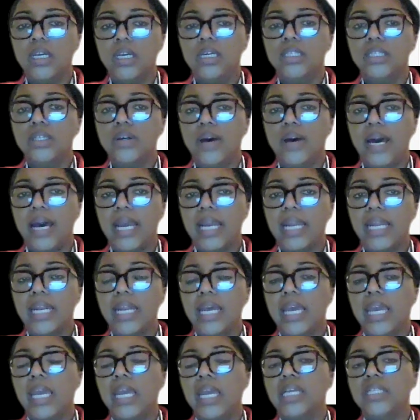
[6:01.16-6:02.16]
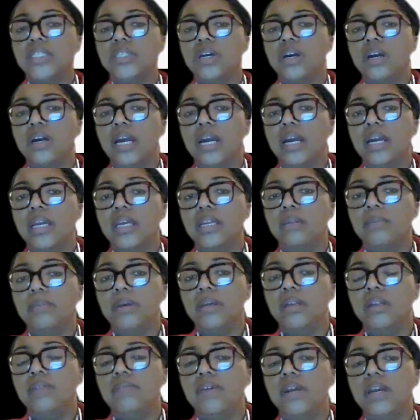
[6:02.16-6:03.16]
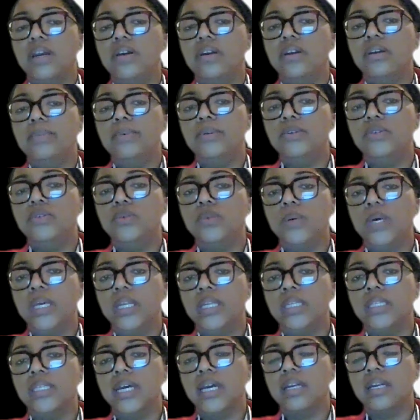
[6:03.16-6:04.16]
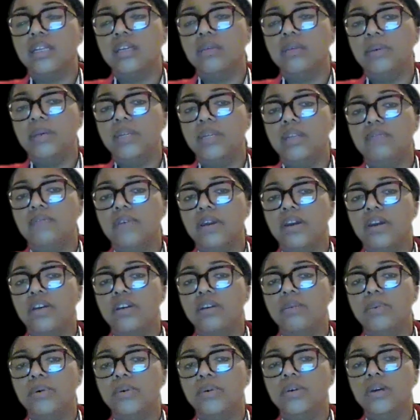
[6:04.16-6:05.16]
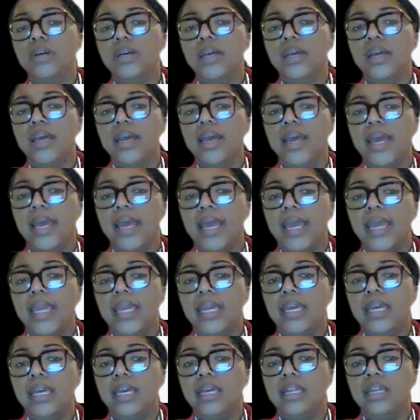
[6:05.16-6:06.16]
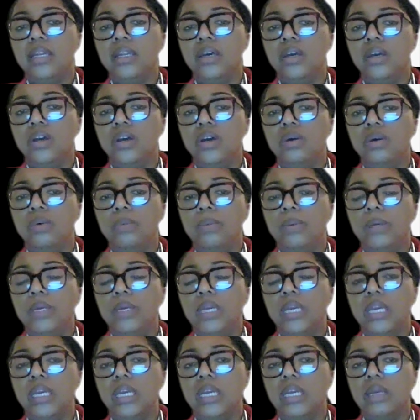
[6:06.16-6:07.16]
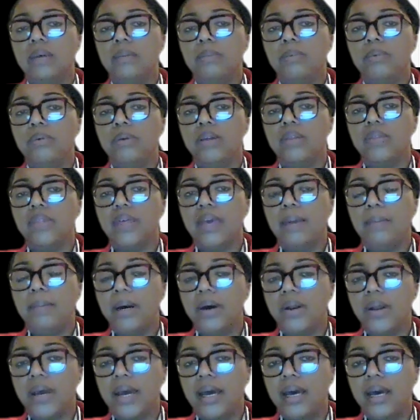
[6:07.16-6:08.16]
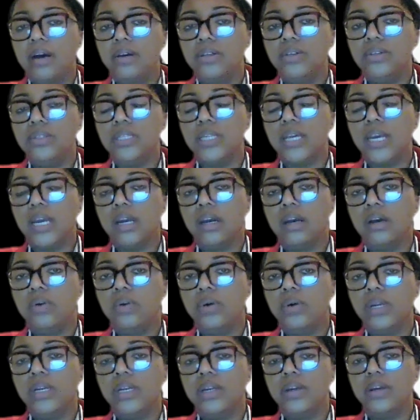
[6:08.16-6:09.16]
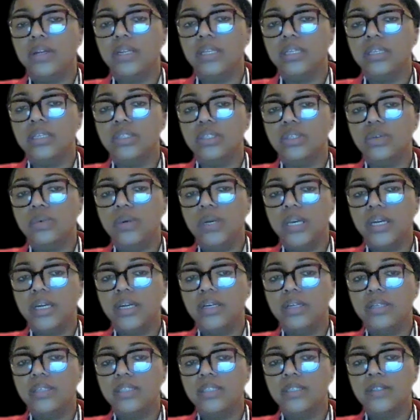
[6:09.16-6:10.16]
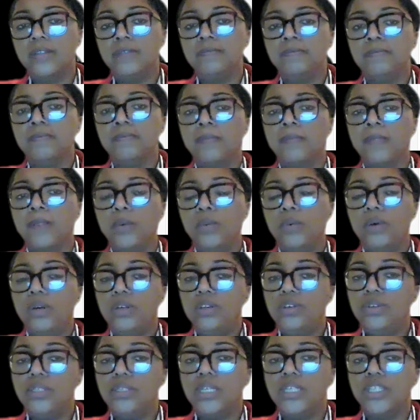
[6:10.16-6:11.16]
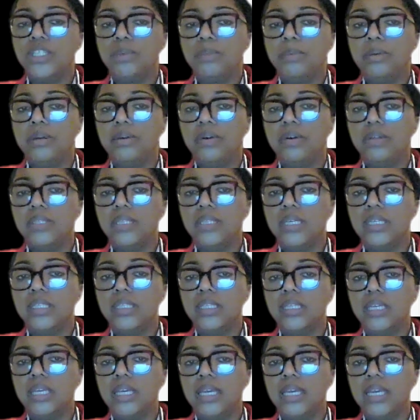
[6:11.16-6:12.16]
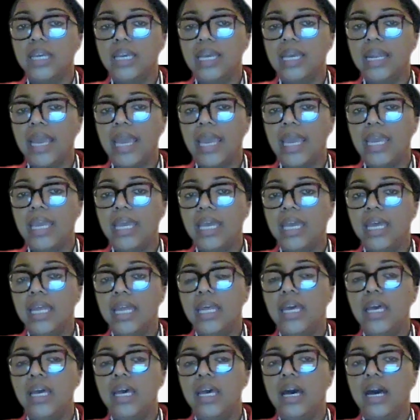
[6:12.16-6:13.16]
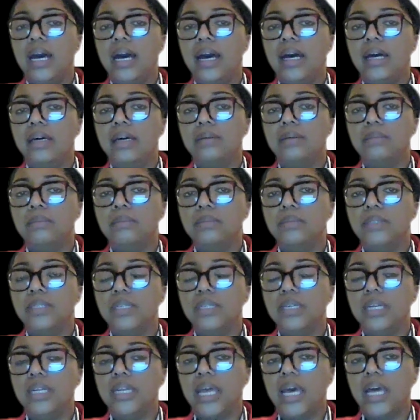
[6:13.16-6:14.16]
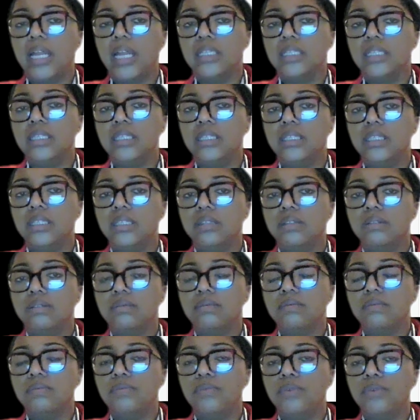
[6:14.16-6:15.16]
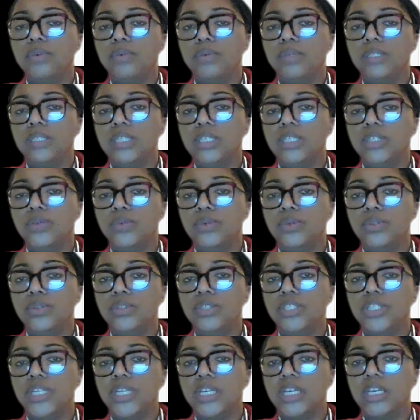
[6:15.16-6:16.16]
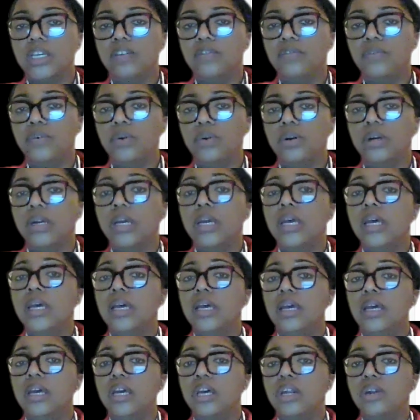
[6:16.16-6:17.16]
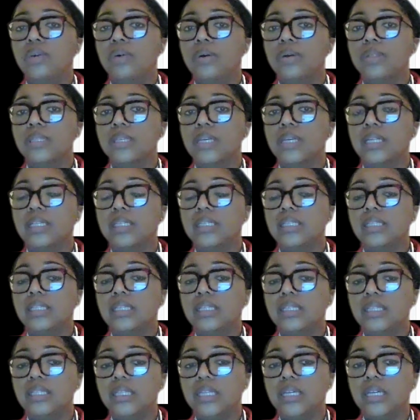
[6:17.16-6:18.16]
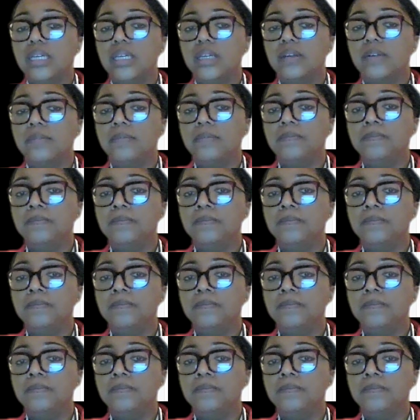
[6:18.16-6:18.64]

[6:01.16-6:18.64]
So height and age are our independent variables, weight is our dependent variable, and we print that model out using our ordinary least squares. We'll use that Shapiro test again and the analysis for residuals, checking for heteroscedasticity,